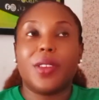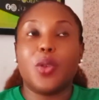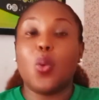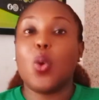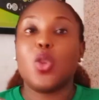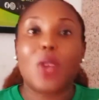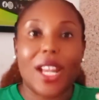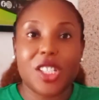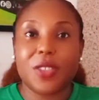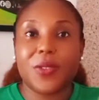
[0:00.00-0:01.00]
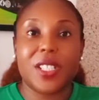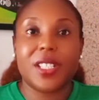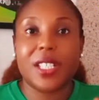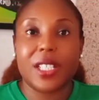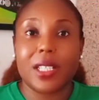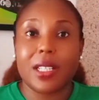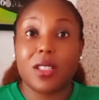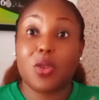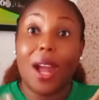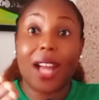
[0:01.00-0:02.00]
you want to achieve this
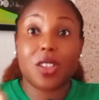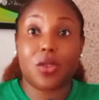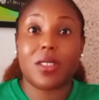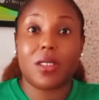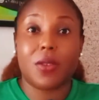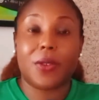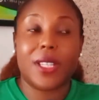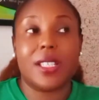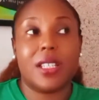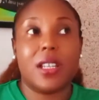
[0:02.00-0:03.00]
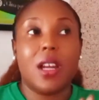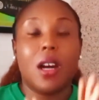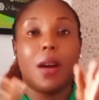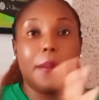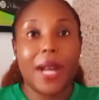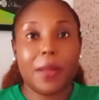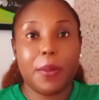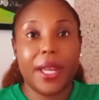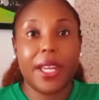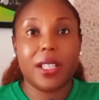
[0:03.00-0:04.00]
thickness. You ask yourself, is it a
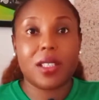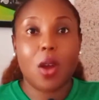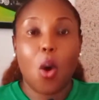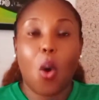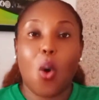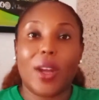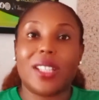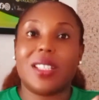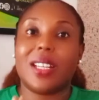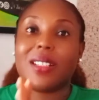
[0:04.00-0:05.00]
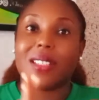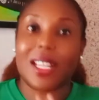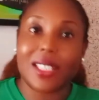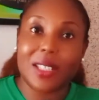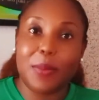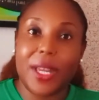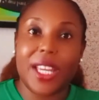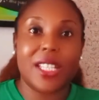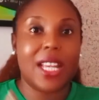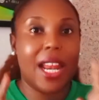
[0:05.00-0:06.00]
matte paint or is it a satin
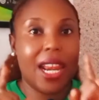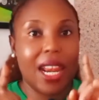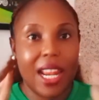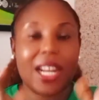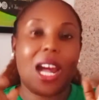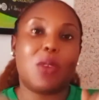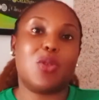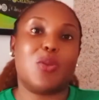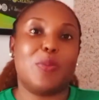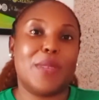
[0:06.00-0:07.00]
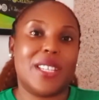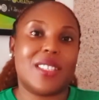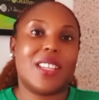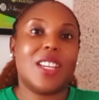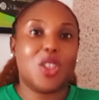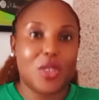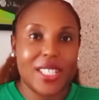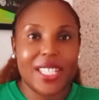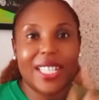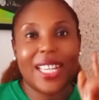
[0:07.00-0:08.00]
paint? Learn how to mix the
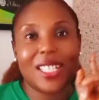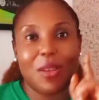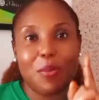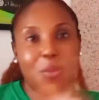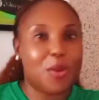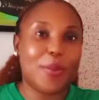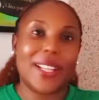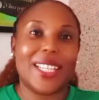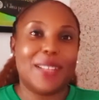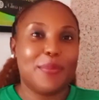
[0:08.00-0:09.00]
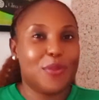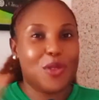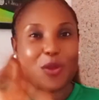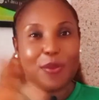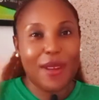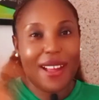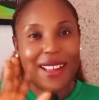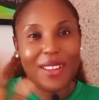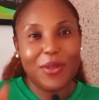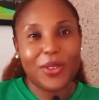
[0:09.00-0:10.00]
thickness properly. So
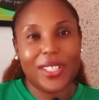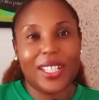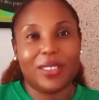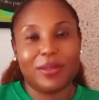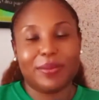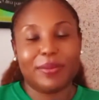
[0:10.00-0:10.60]
bye for now.